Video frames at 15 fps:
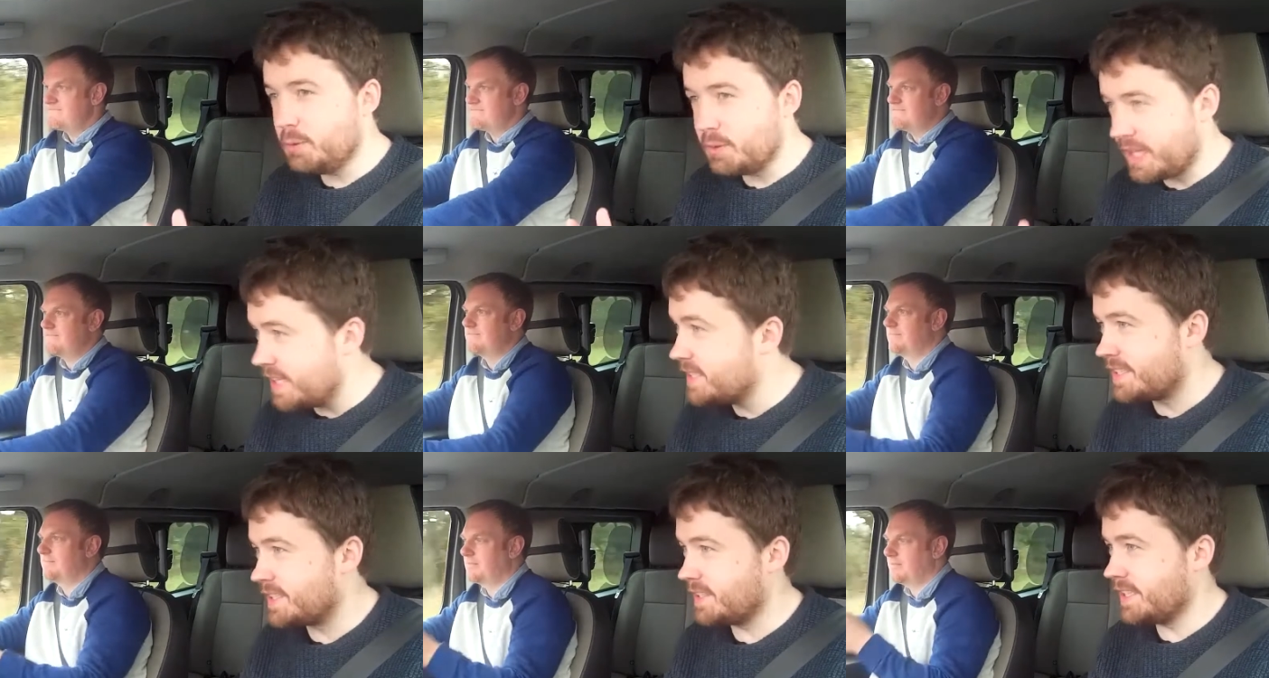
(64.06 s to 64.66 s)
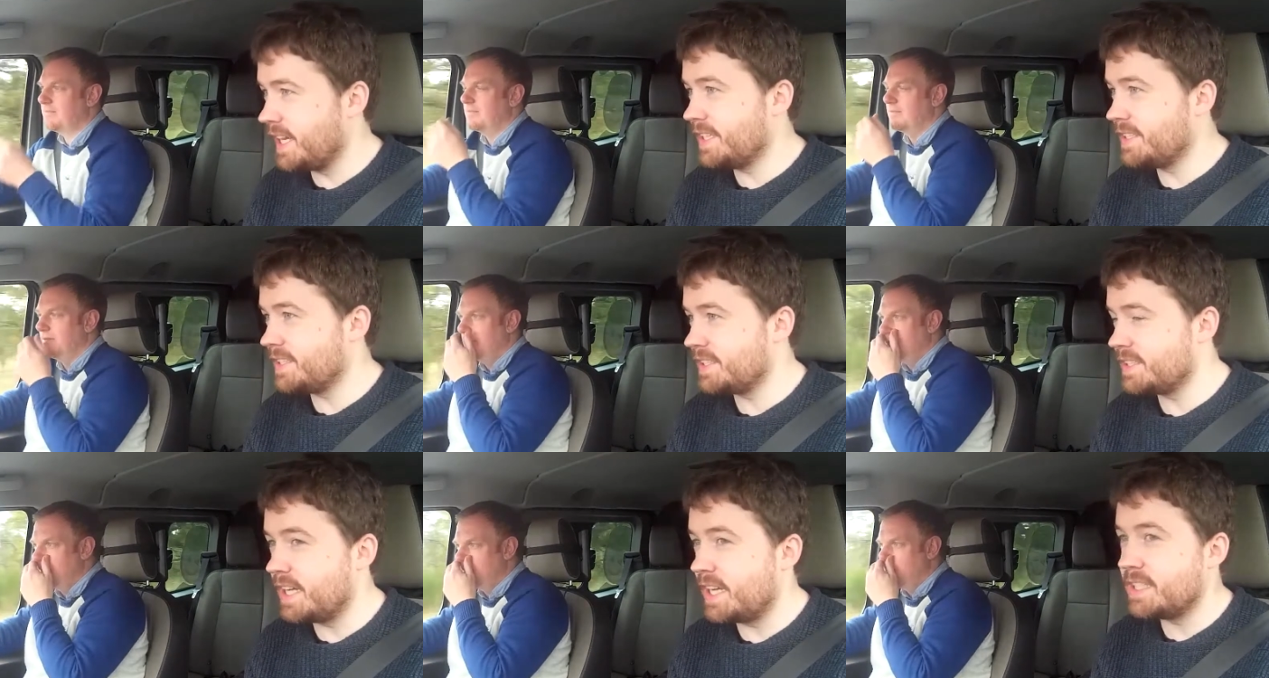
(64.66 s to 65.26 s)
Speaker 1: would instantly get
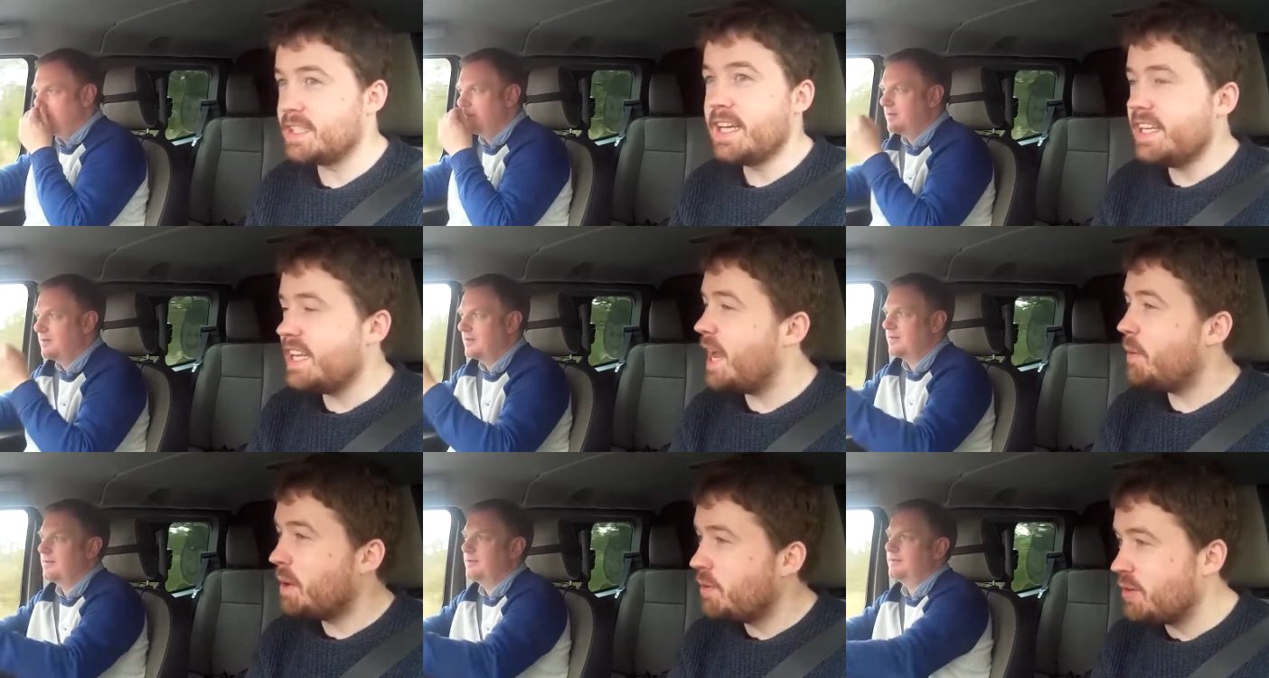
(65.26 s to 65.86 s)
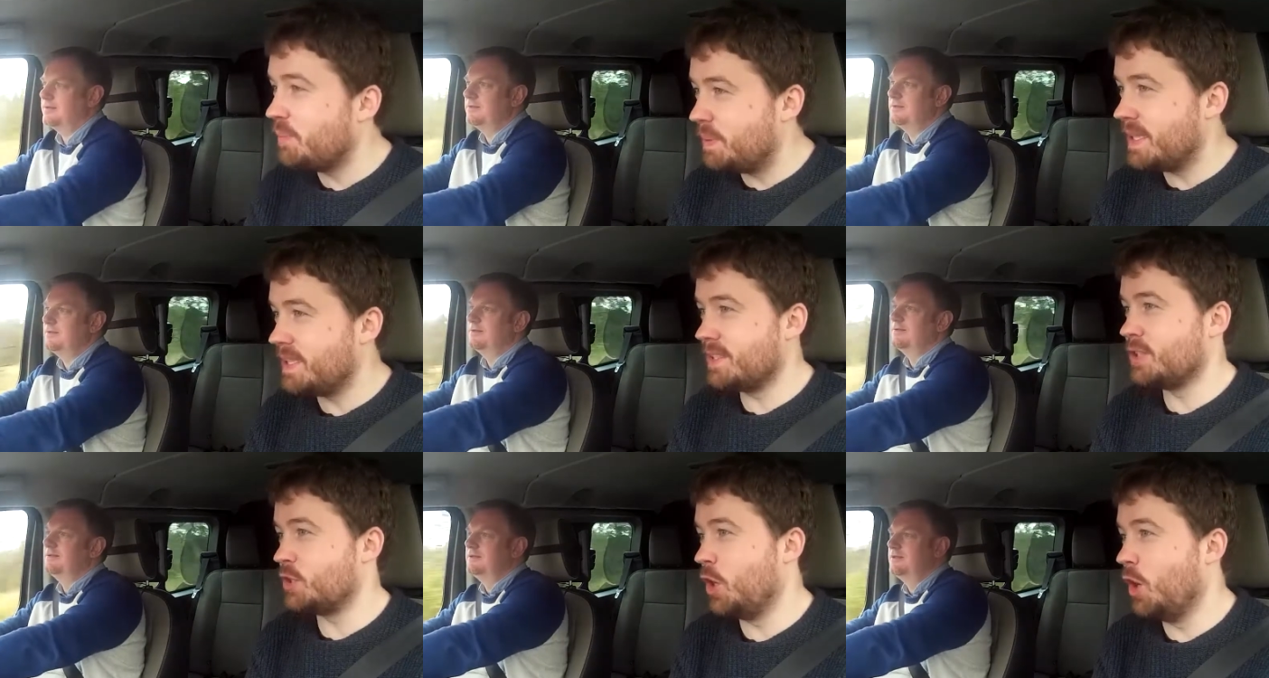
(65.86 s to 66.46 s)
success. Now every
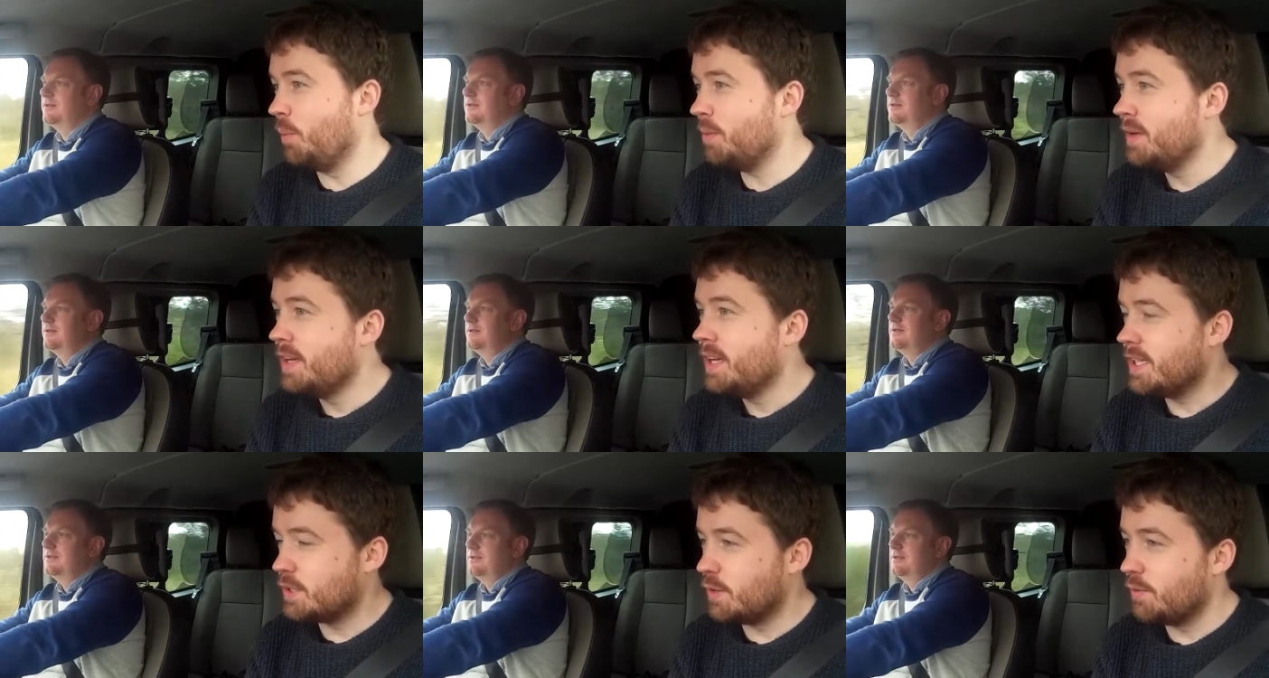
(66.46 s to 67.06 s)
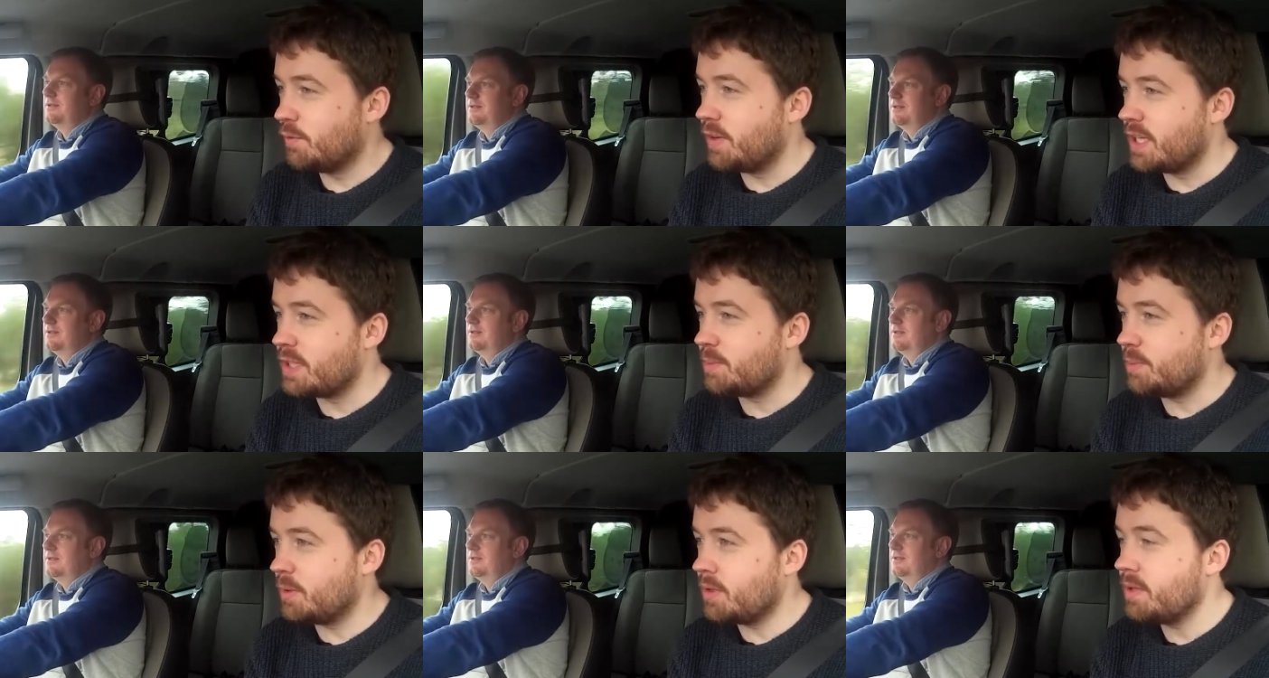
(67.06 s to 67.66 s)
pizza shop is on
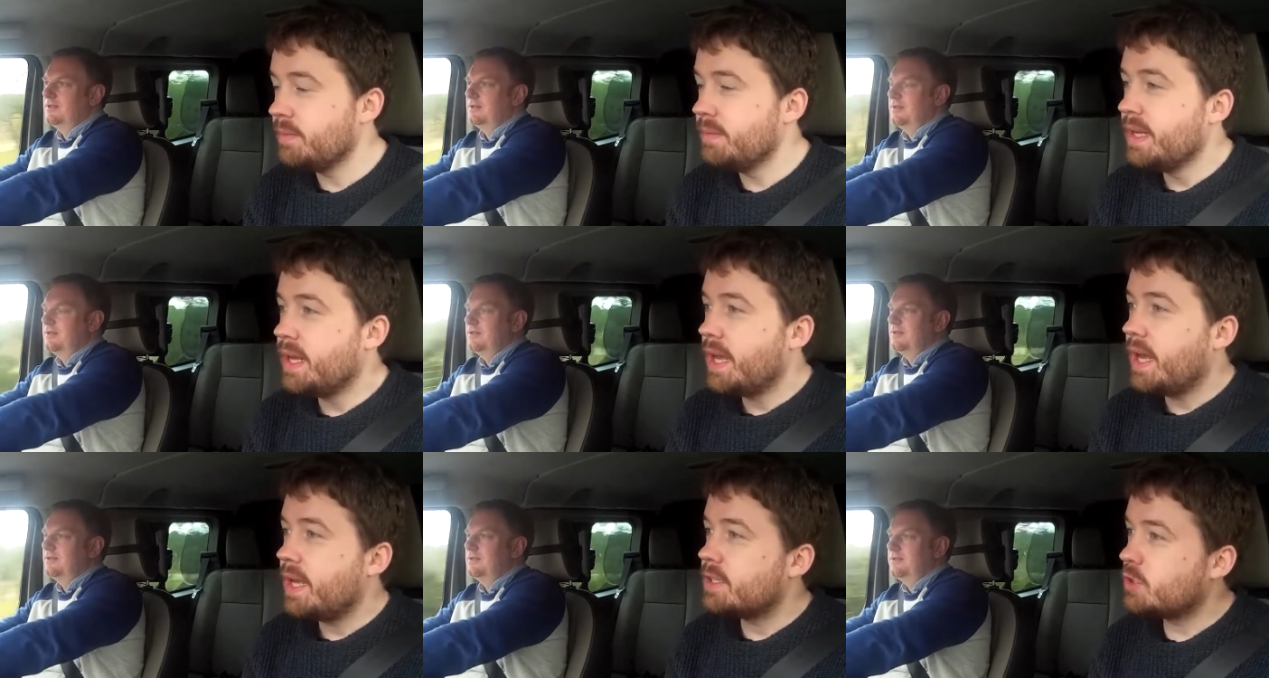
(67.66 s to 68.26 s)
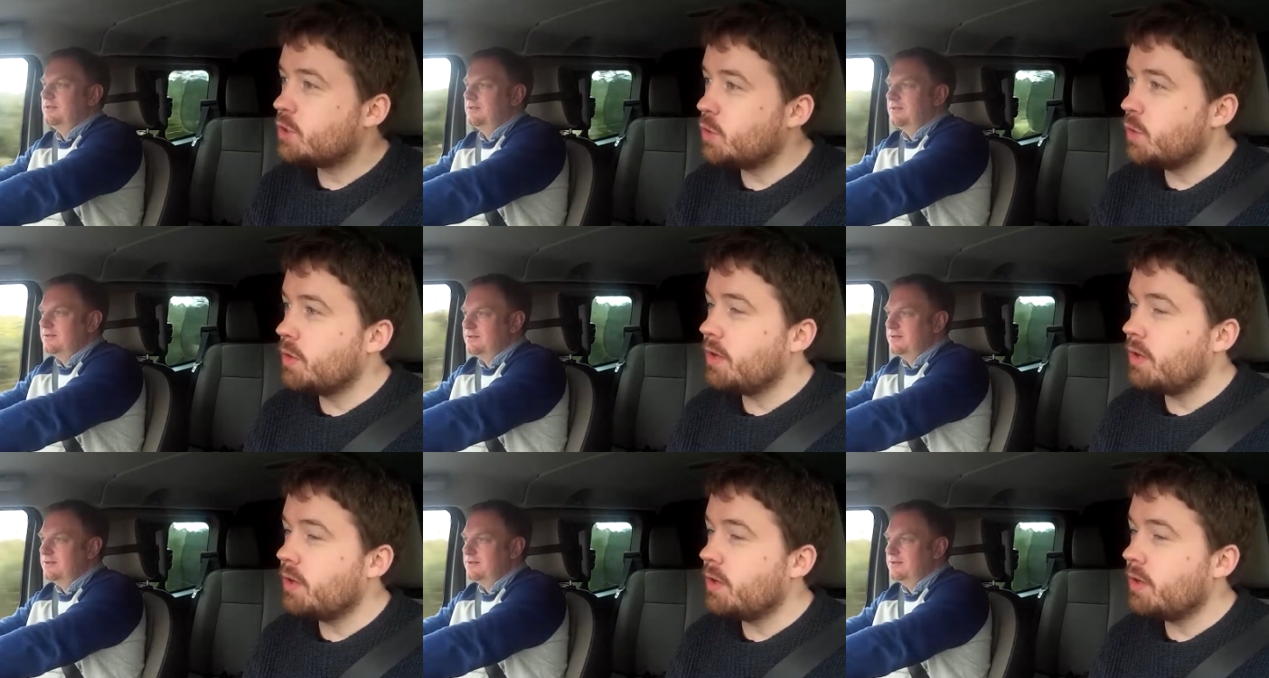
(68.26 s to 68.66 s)
Facebook. So